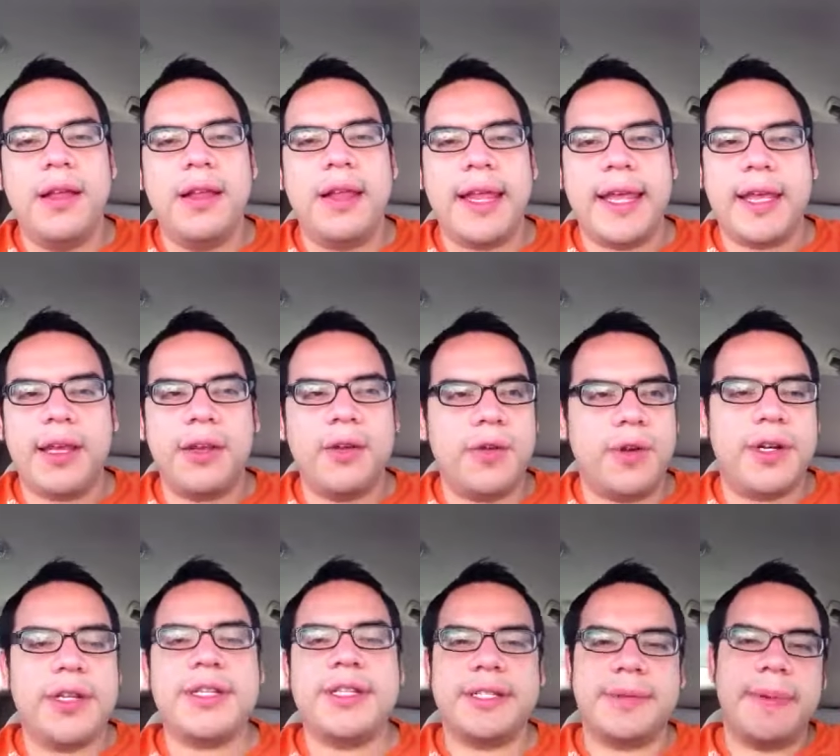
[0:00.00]
like
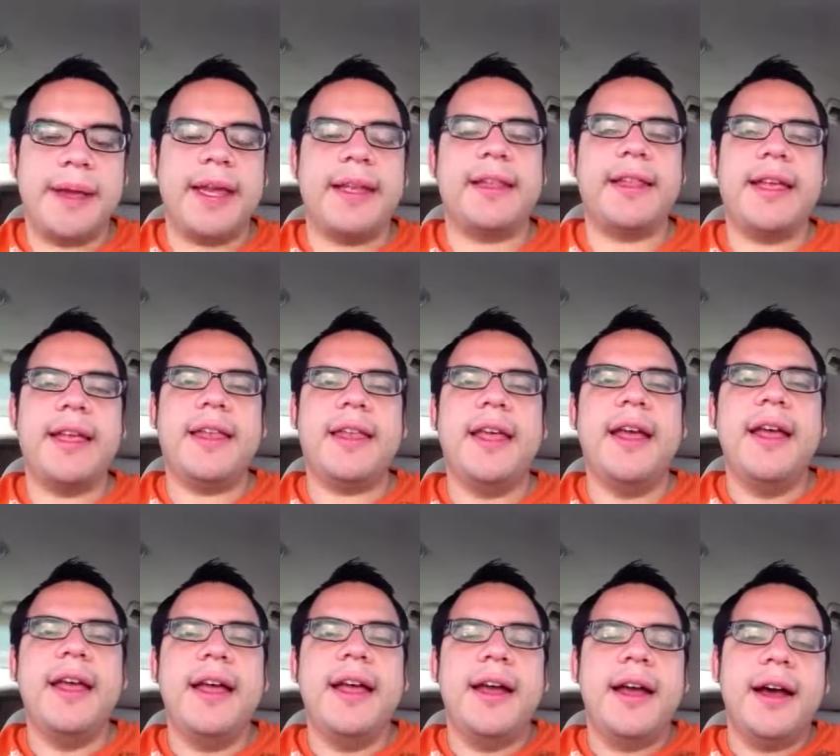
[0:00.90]
gorgeous back then.
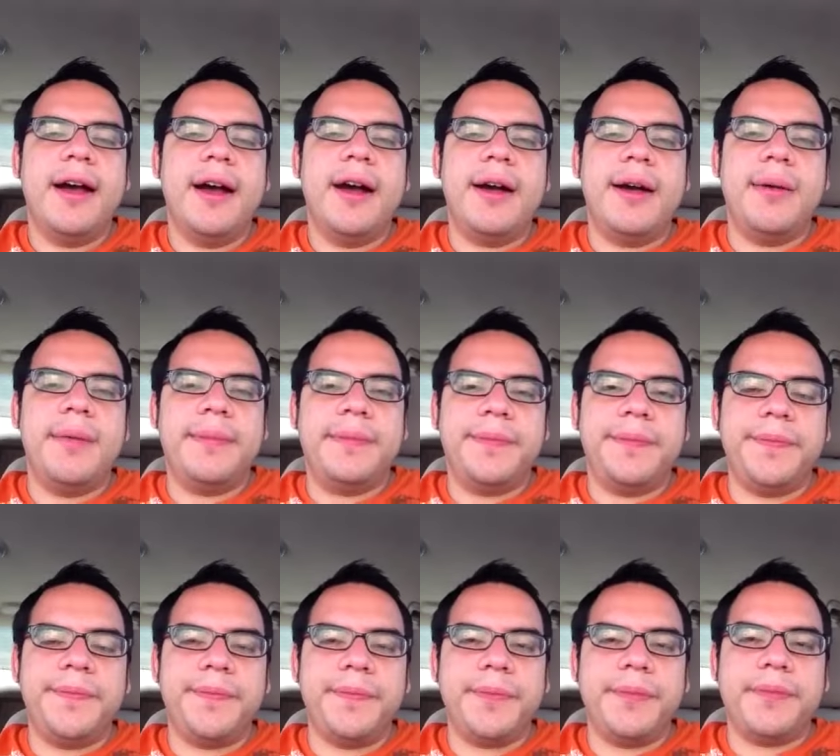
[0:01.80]
Um,
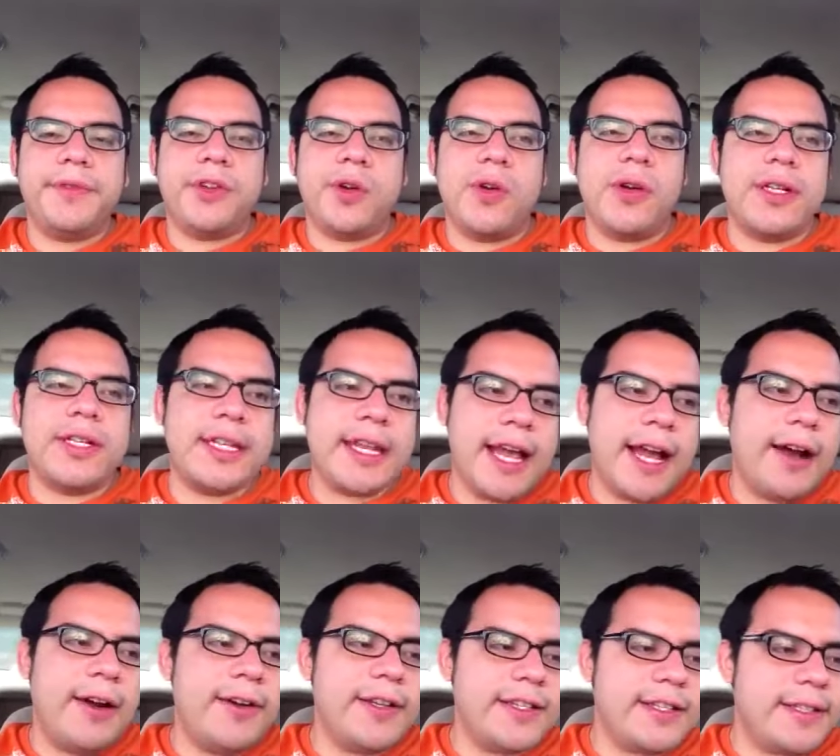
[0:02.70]
of course,
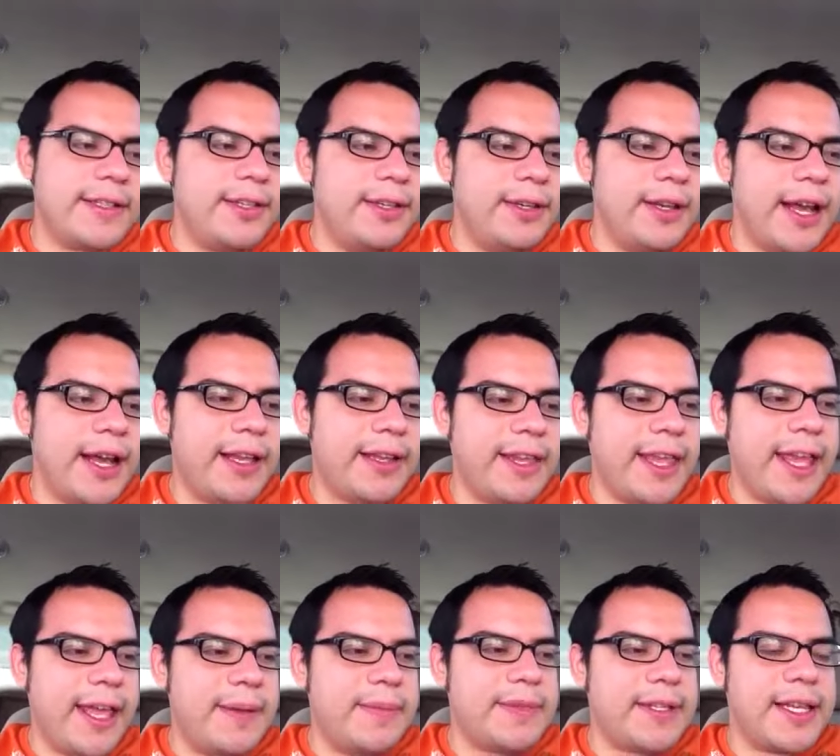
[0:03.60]
now you got
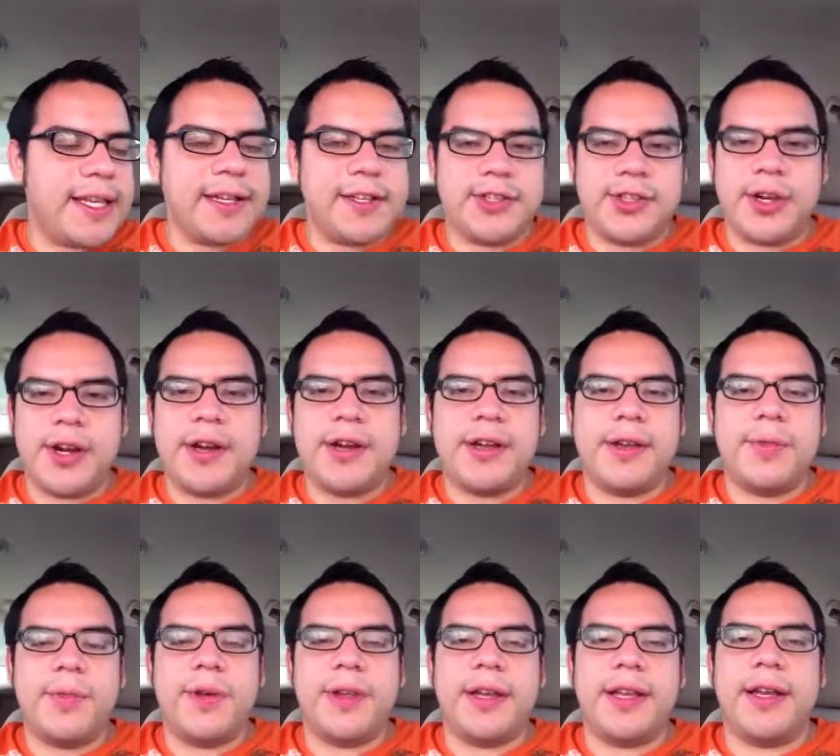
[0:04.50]
games like Uncharted
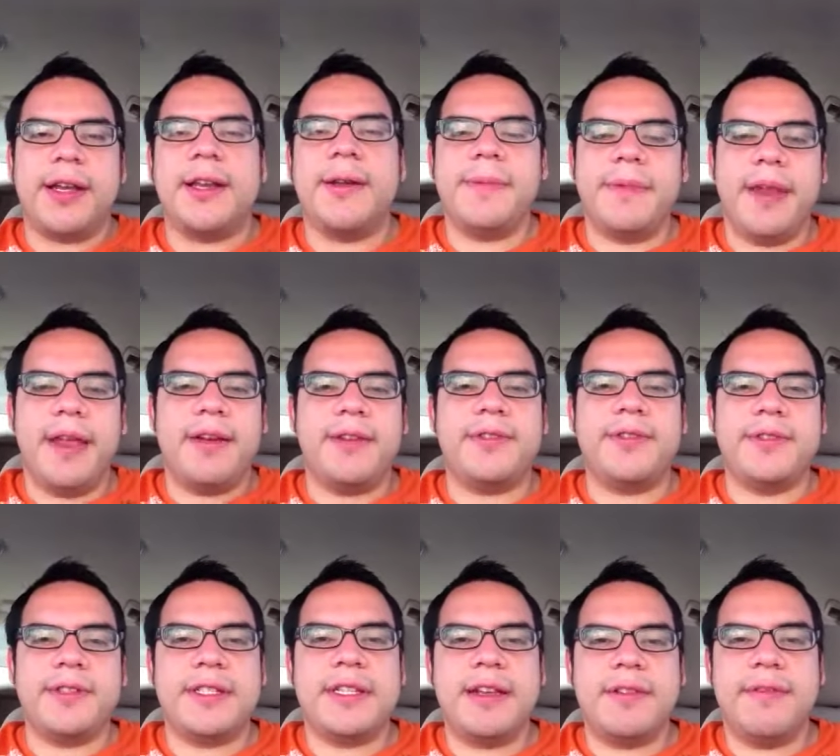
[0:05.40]
and whatnot coming out, so
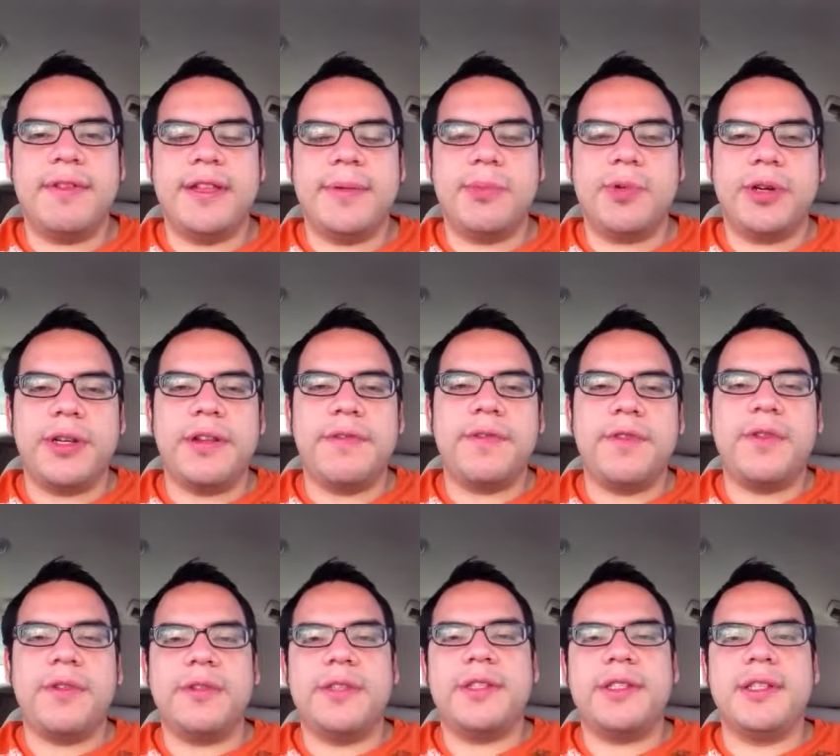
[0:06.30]
it's definitely more
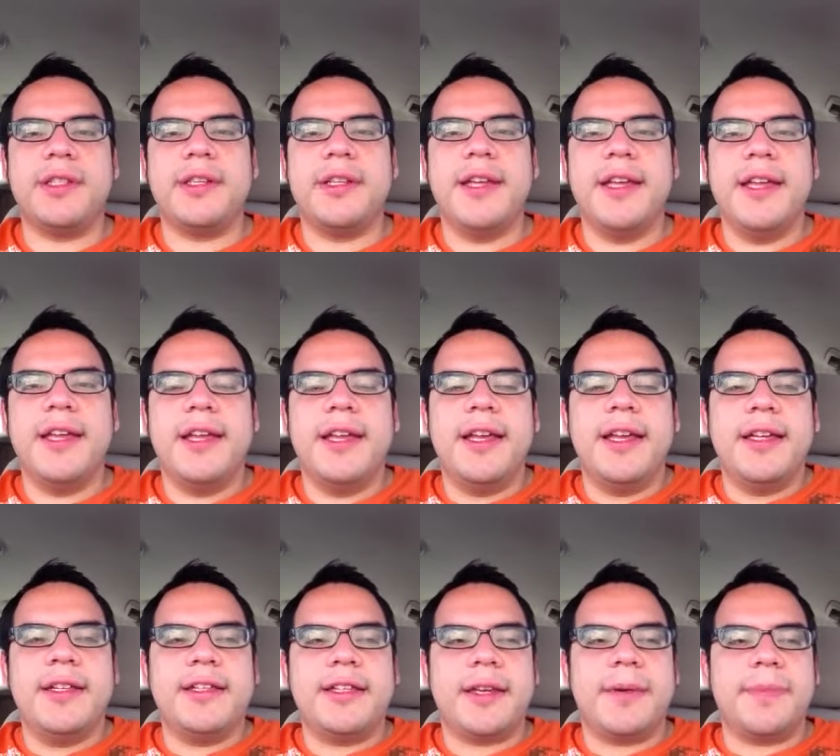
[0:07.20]
difficult to
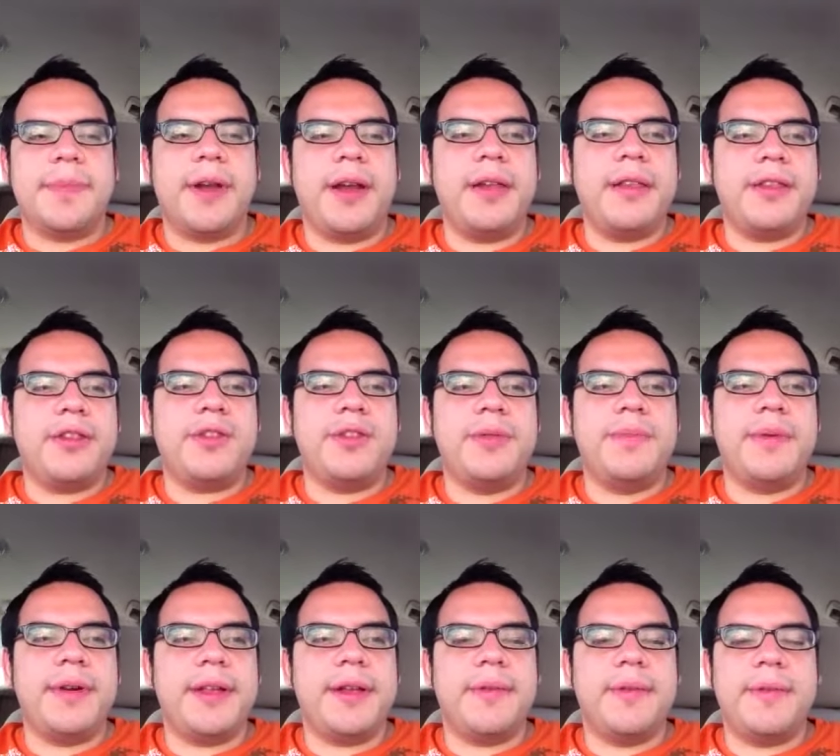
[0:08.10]
to compare the two.
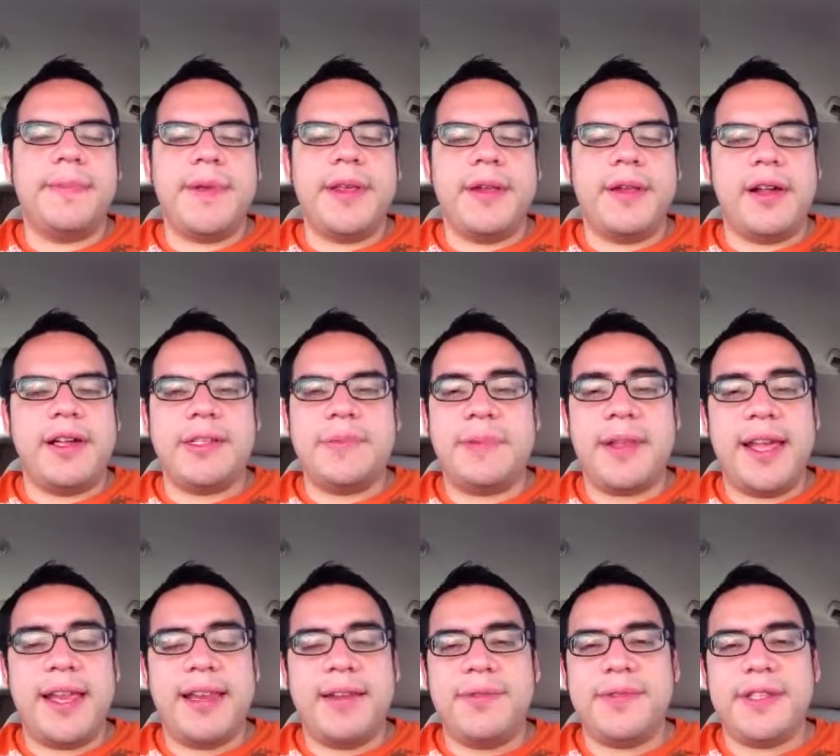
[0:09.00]
But I mean, Lost
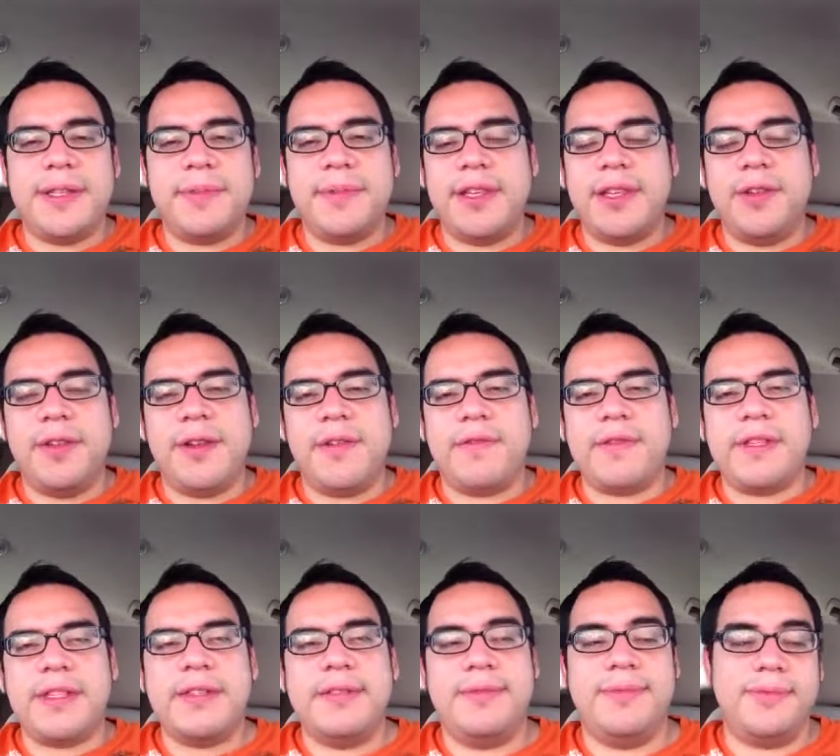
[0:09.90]
Planet was something you never
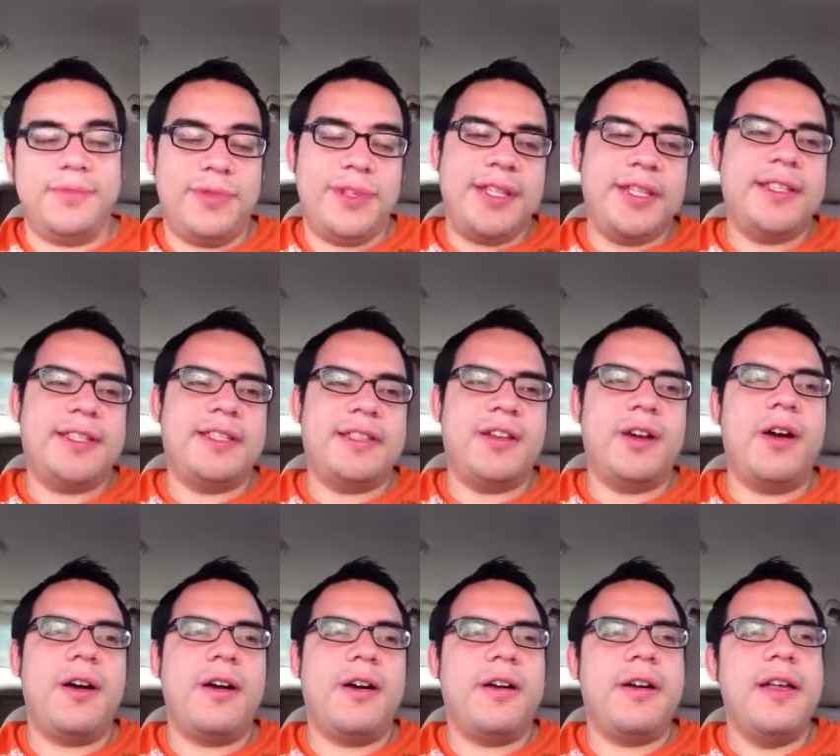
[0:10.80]
really
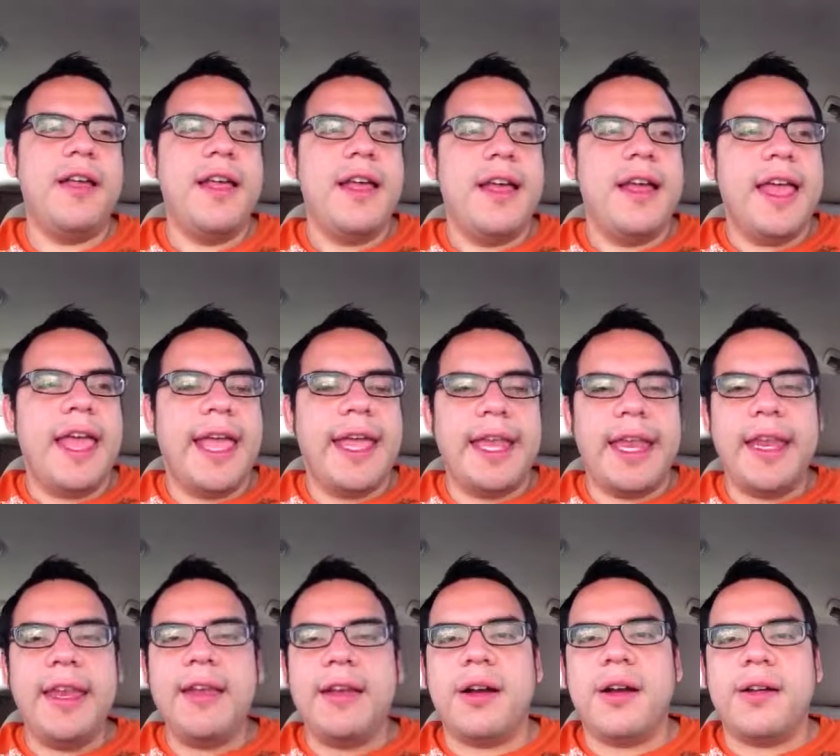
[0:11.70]
saw in
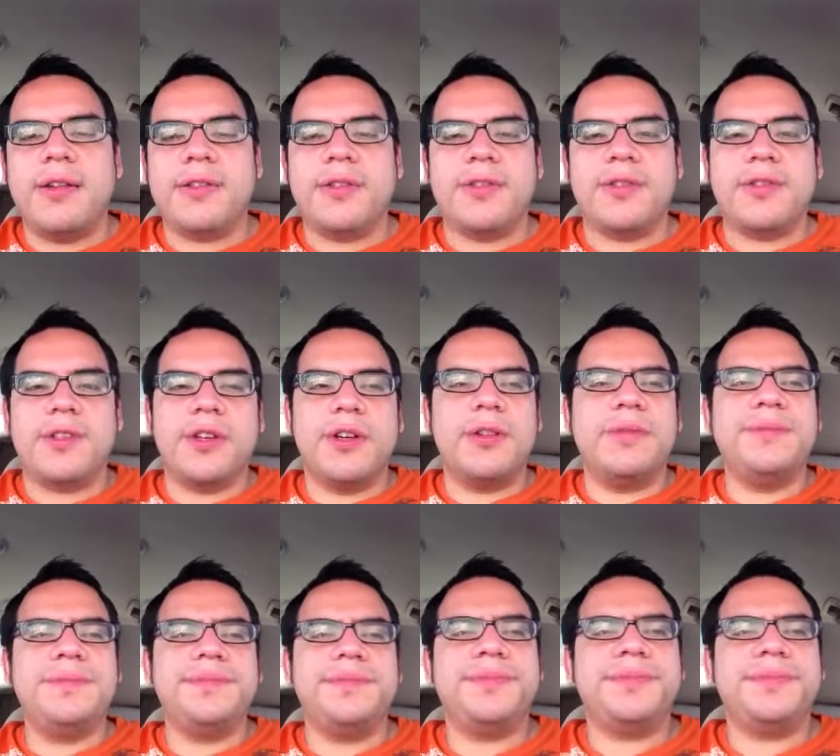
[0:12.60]
any console. So